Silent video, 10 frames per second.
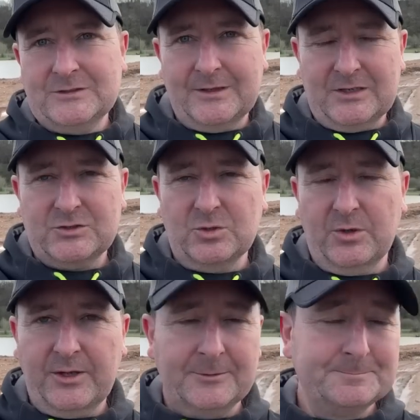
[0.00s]
and that sort of
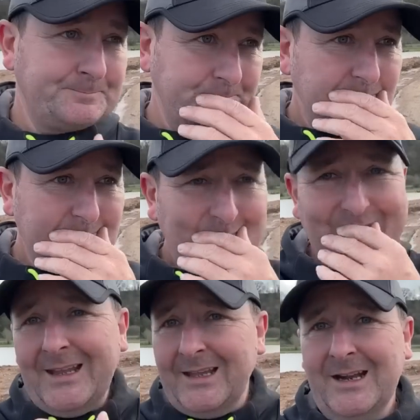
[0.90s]
thing
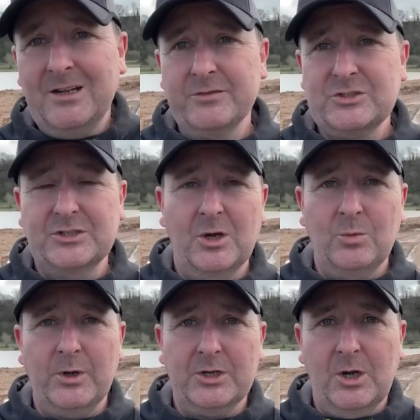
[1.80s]
and I obviously don't
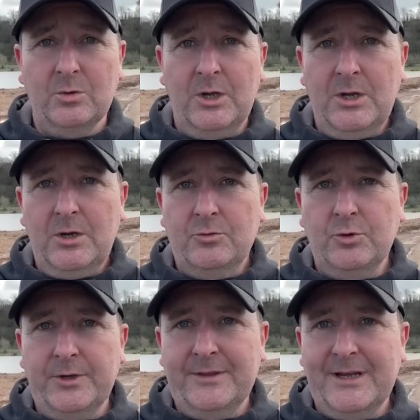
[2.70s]
want to go
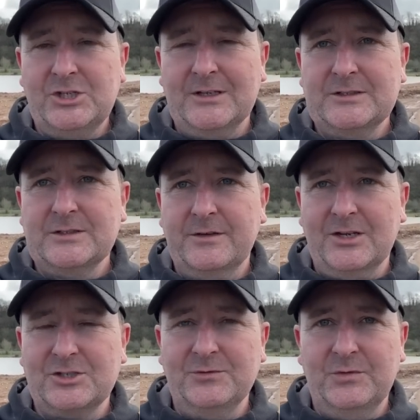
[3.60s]
ruining their chances of
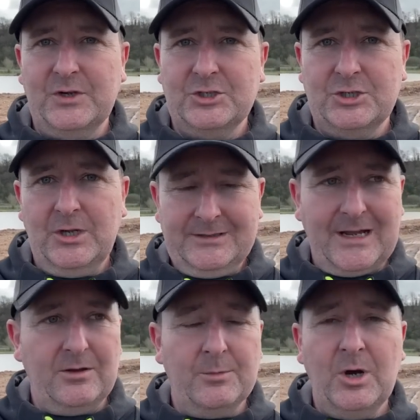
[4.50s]
catching fish
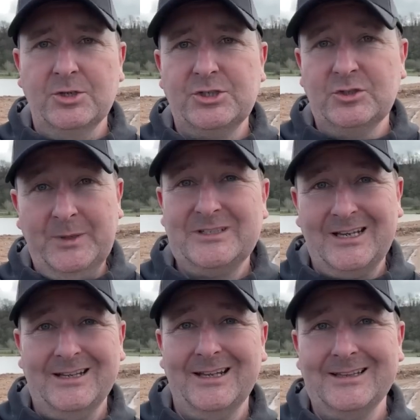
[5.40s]
down the margins
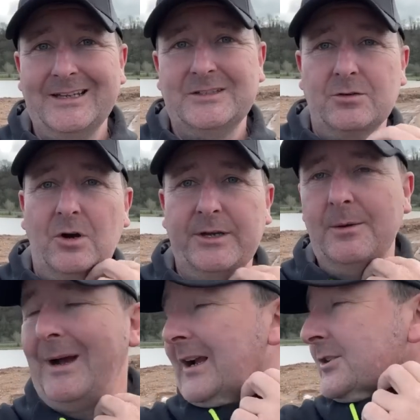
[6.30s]
particularly later on in a
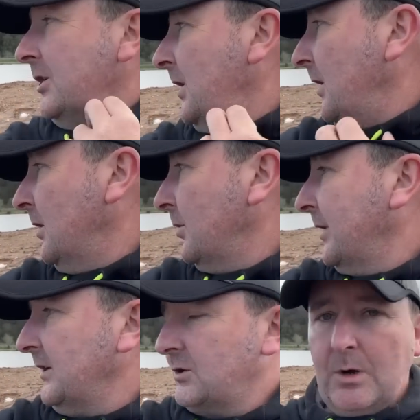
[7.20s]
match
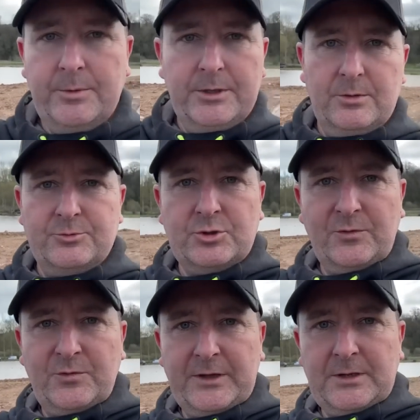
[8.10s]
okay so what I'm going to do I'm just going to
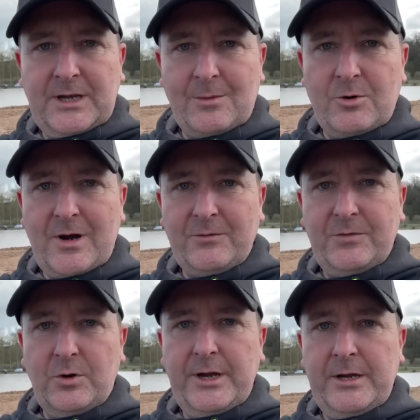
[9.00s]
flick the camera around
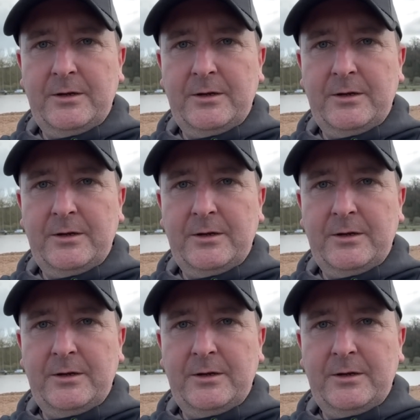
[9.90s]
for you